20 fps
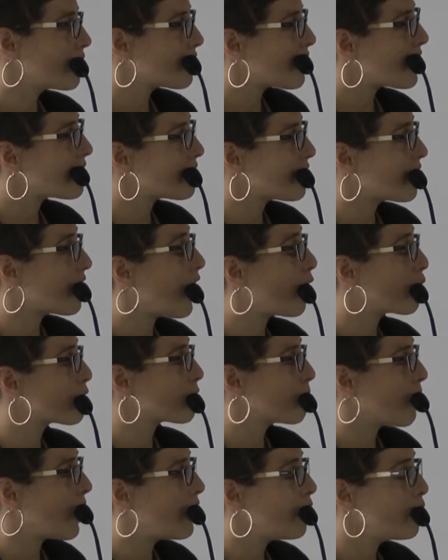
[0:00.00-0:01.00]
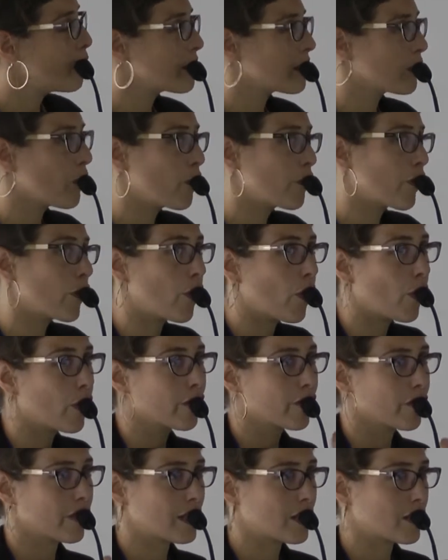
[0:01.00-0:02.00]
tested how smile looks over
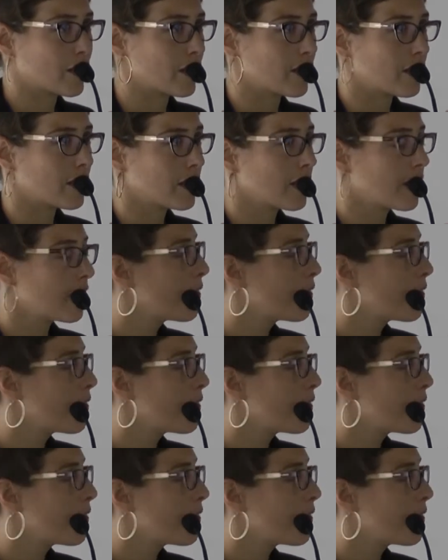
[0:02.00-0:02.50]
all features.